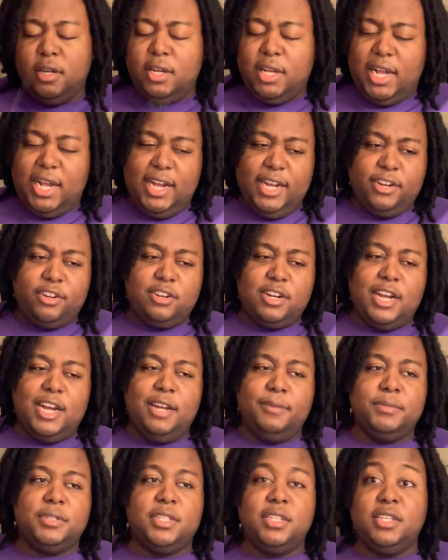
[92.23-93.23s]
High
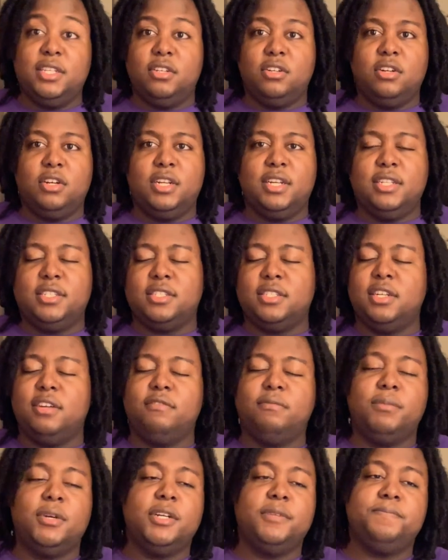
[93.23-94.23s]
crime city and all that
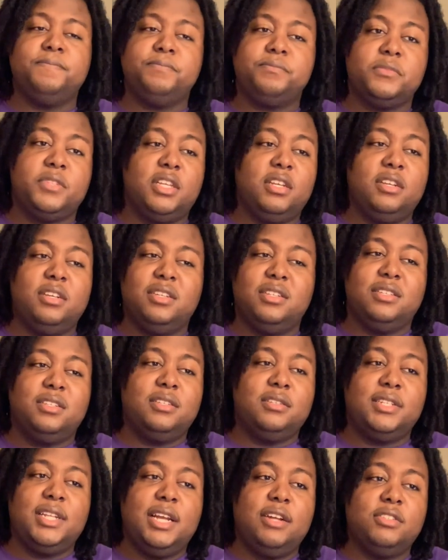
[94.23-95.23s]
stuff, but
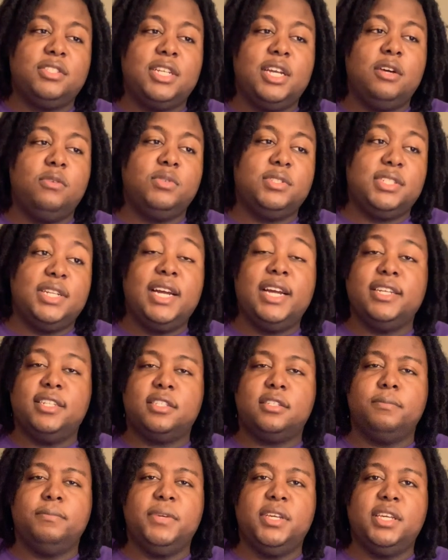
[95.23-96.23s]
downtown was nice
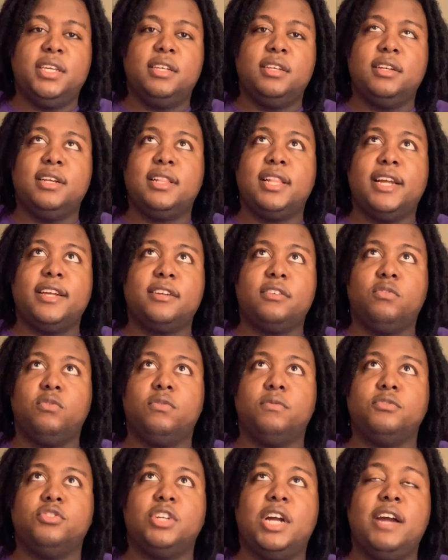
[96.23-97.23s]
to me. like
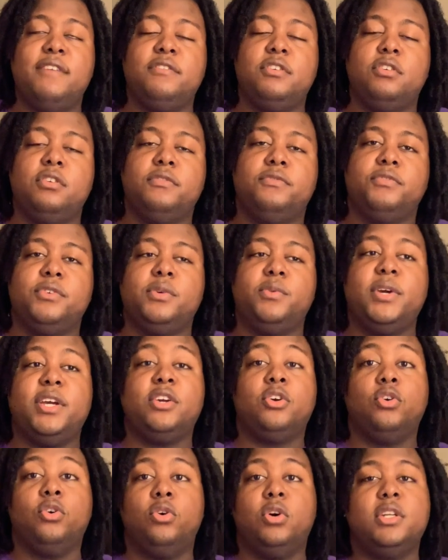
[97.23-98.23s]
driving on the freeway,
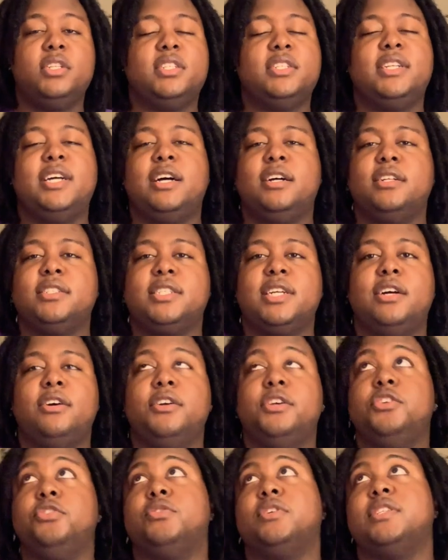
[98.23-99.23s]
going to downtown,
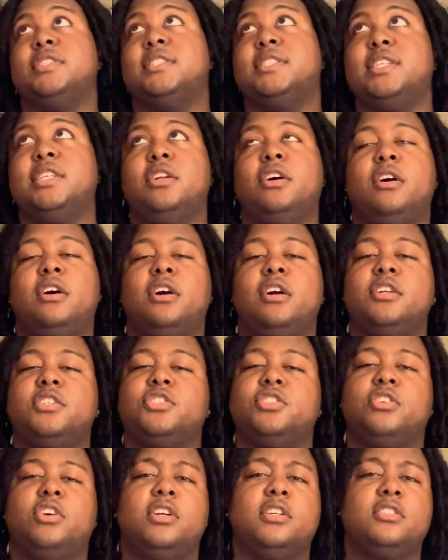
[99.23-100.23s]
and you can see the arch
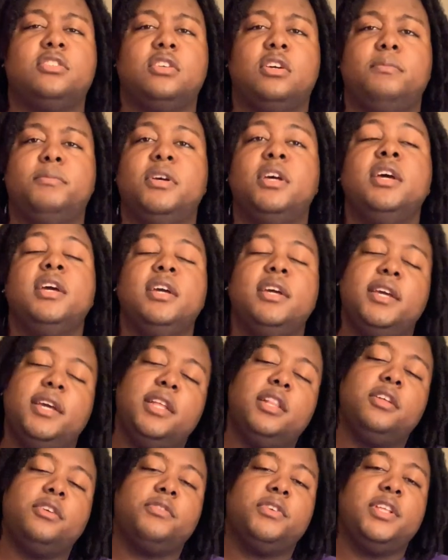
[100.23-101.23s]
and all the tall. buildings. it
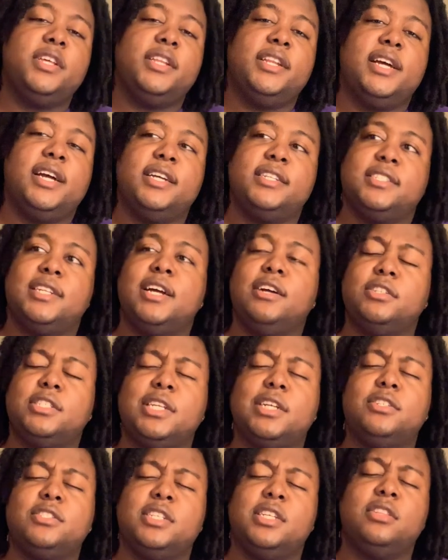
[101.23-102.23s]
looked really nice.
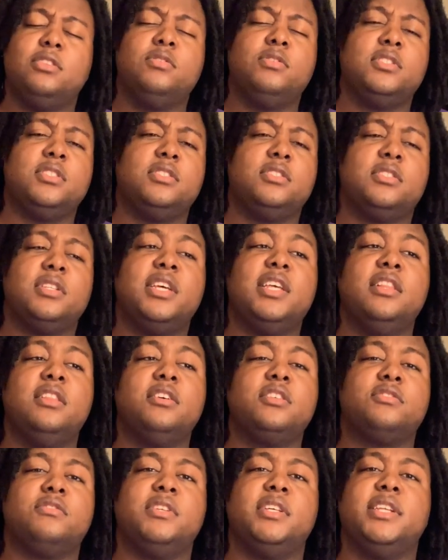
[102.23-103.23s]
Downtown St. Louis, it
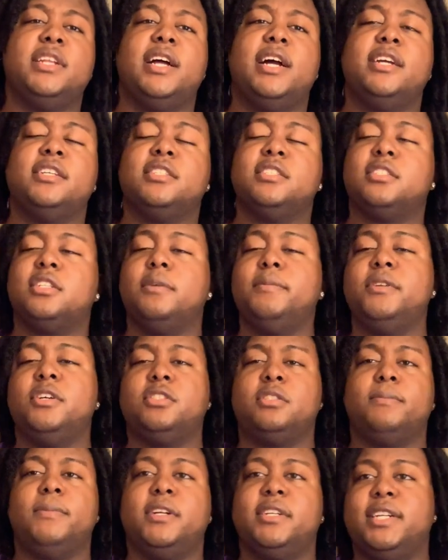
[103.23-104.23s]
looks really nice. And something
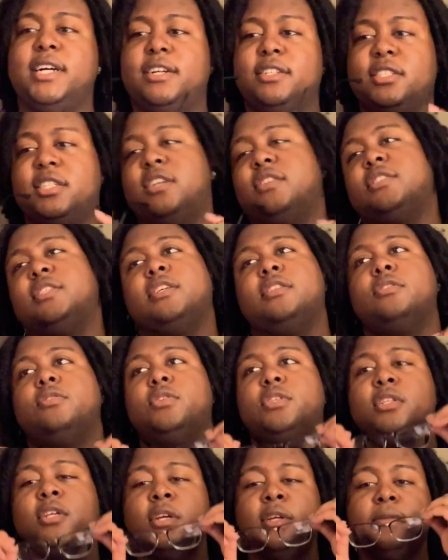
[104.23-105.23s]
else about downtown St.
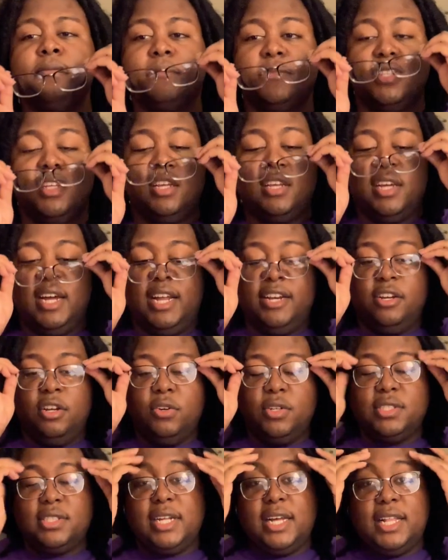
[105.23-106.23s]
Louis, I know
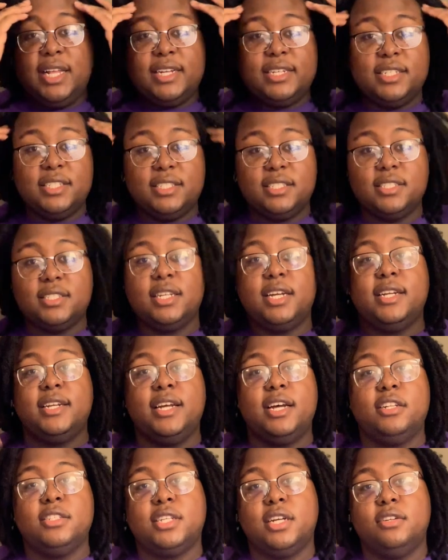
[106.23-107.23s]
it's not like this inside
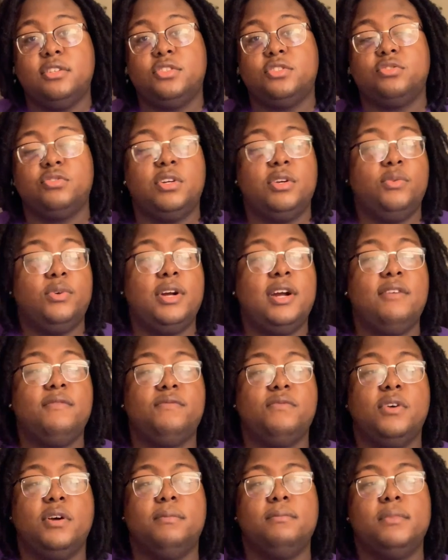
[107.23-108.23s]
downtown Detroit where I'm
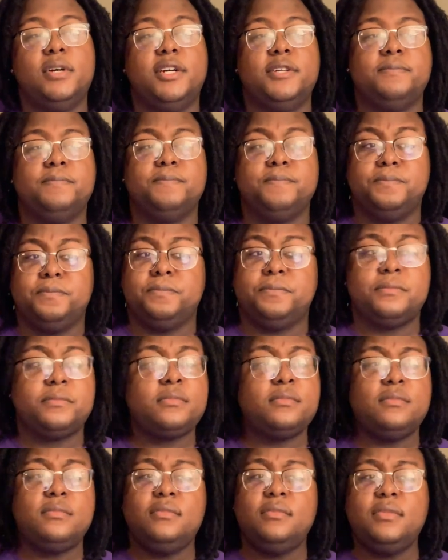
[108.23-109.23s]
from, but
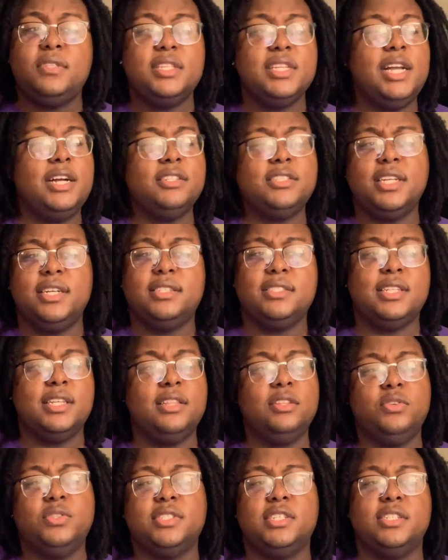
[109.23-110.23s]
downtown St.
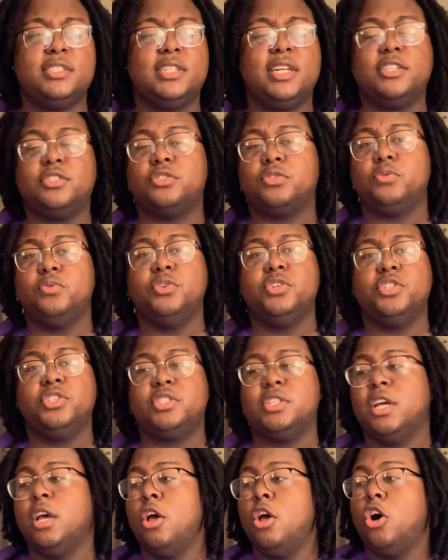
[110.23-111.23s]
Louis, there's like
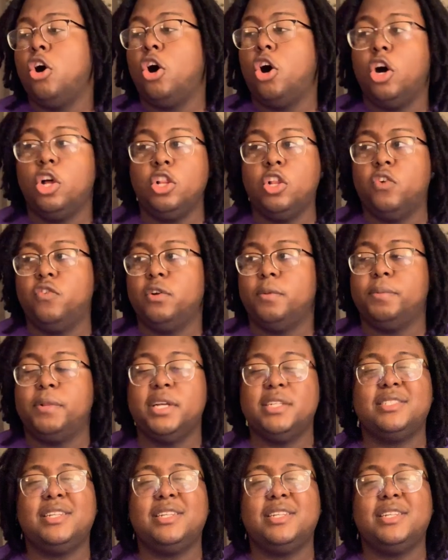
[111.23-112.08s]
scooters all over the place.